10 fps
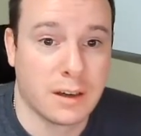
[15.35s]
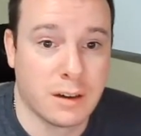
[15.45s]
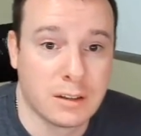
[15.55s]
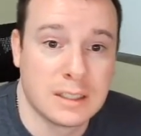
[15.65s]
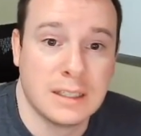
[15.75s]

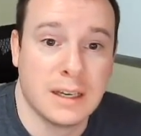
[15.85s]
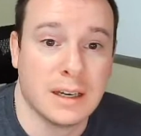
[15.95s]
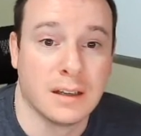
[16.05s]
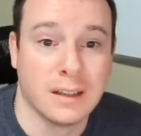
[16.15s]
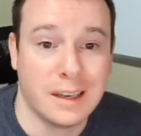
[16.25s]

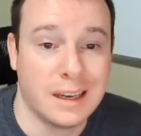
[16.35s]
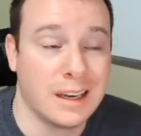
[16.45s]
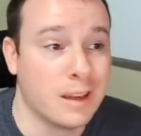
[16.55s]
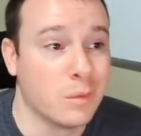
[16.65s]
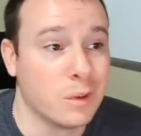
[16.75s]

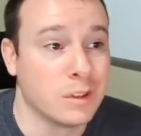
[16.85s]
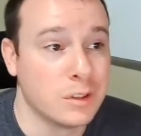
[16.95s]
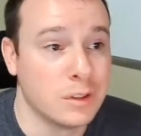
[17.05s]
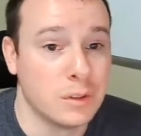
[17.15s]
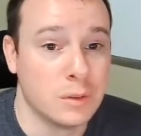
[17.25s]

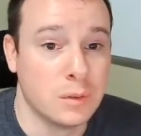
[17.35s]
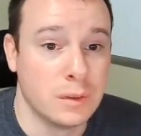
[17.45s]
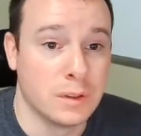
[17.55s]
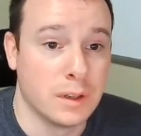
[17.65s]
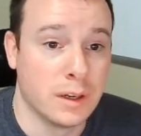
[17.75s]
RTL8812
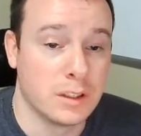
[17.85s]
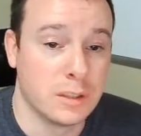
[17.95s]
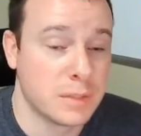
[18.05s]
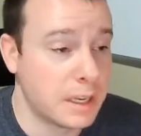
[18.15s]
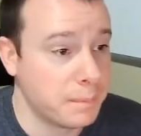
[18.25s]
uh,
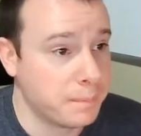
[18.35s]
chipset.